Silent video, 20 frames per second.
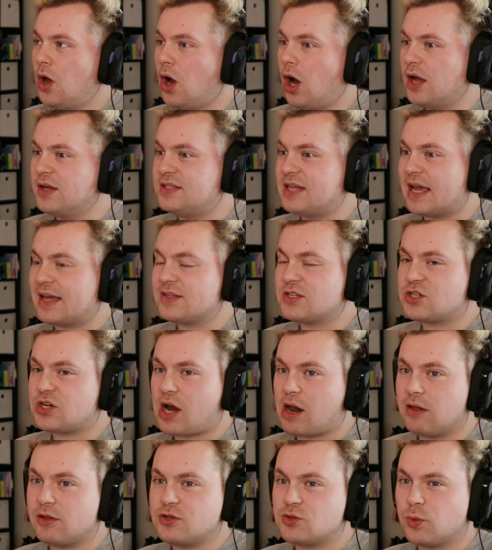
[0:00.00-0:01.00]
a dance
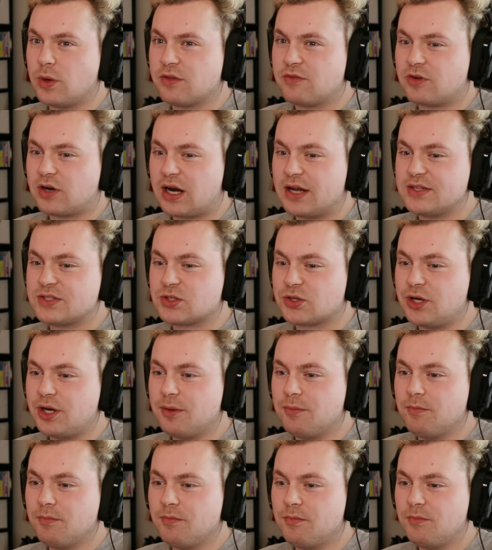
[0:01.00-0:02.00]
challenge with for ice
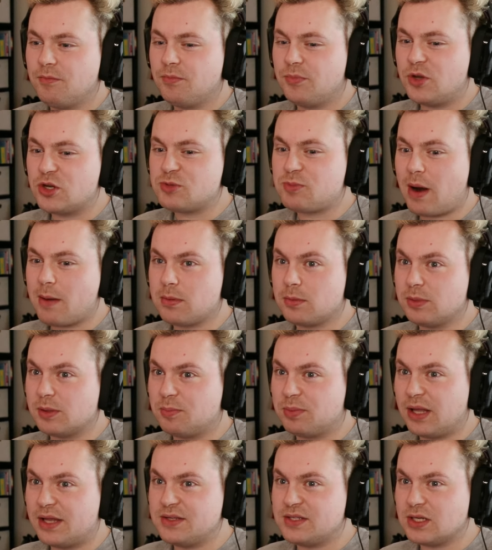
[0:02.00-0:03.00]
cream. There's probably
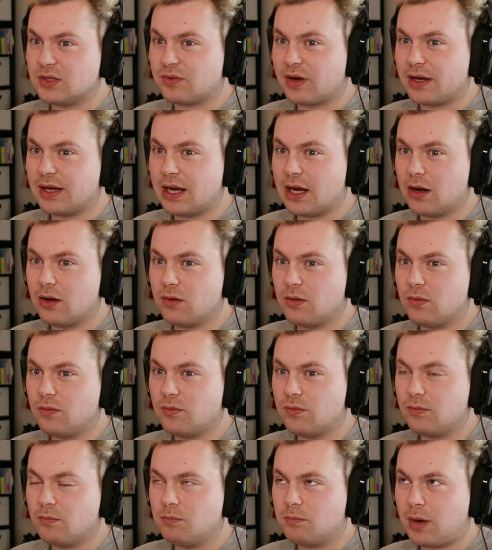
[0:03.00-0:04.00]
plenty right now.
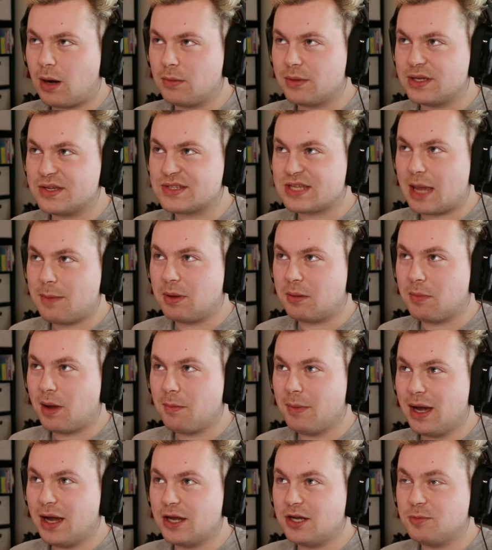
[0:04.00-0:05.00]
Probably escaping my
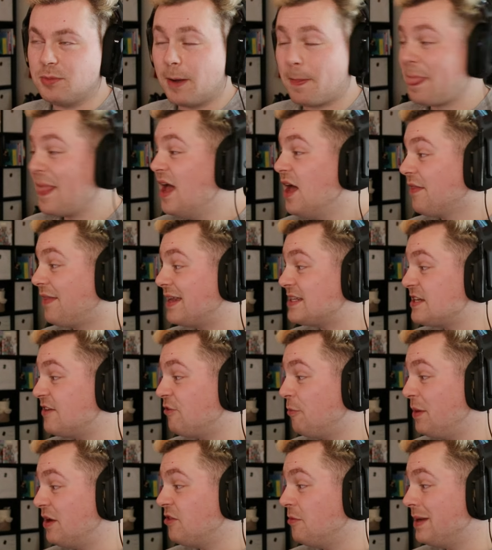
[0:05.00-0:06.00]
mind, but that's it
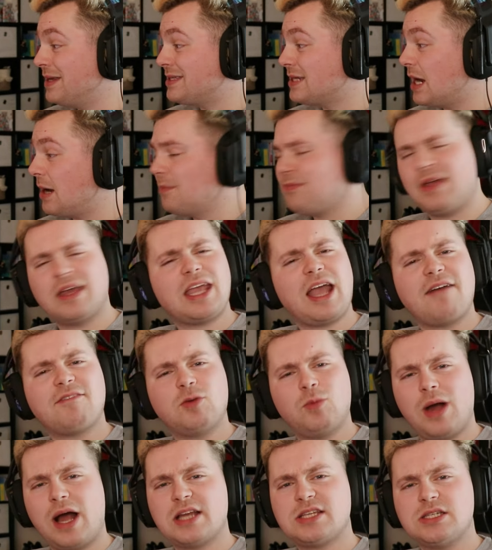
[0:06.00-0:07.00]
for me. In the meantime, thank y'all
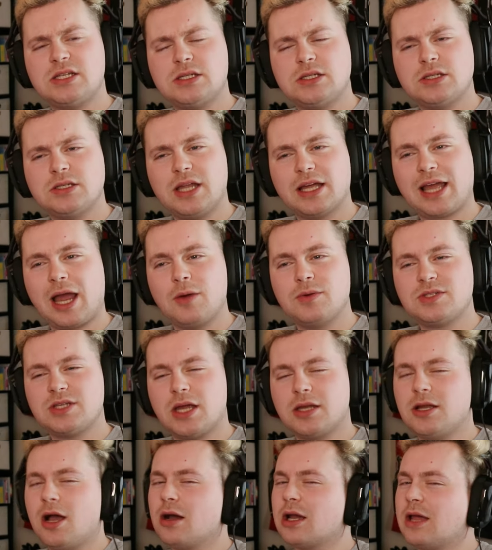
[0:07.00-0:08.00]
for watching. Like I was
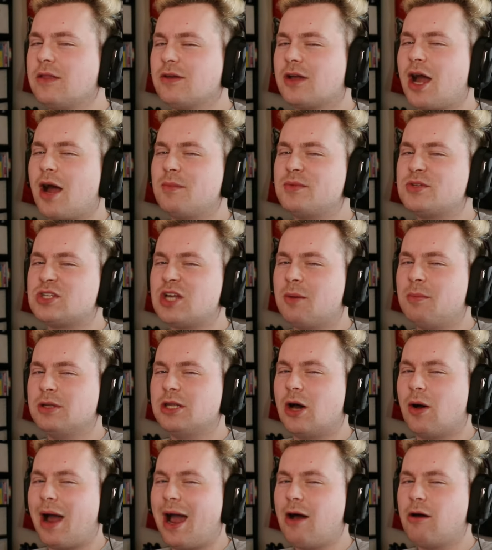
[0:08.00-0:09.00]
saying, y'all get the comments down
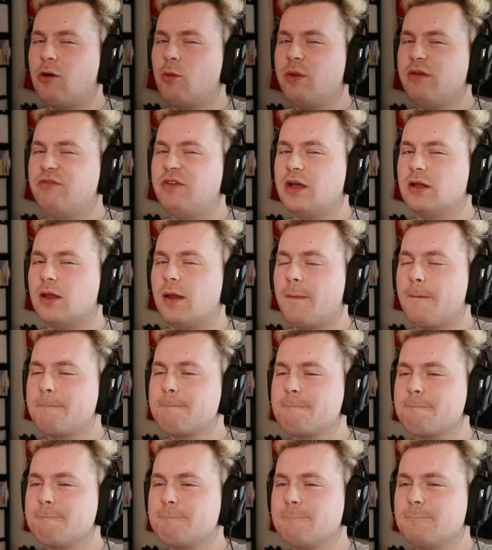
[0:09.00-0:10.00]
below. How are we feeling?
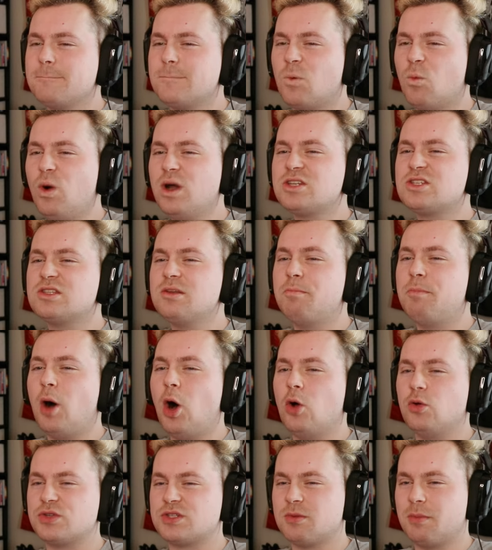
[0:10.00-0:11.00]
What's the
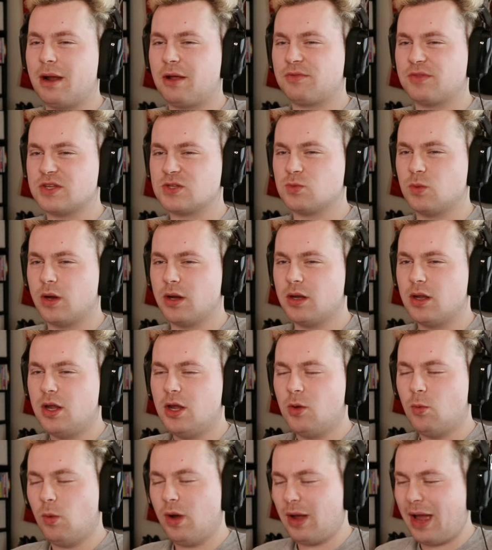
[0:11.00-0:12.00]
pulse about this one?
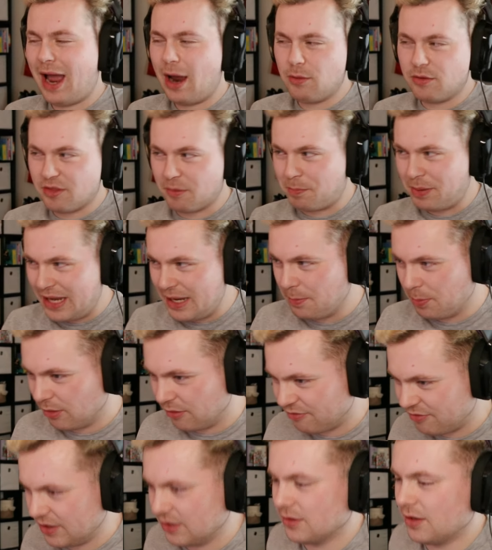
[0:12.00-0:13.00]
How are the people
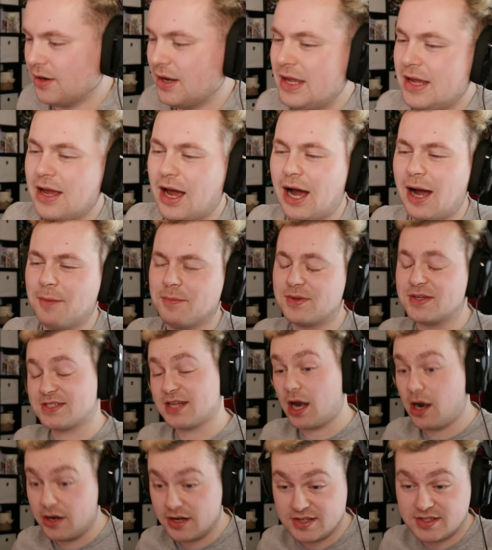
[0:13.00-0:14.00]
feeling? Because
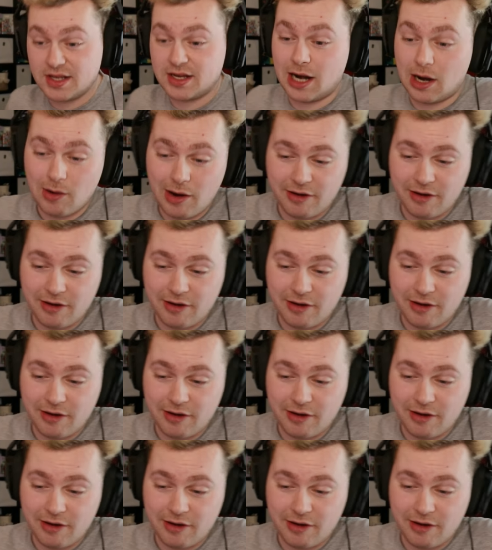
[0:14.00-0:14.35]
I already said how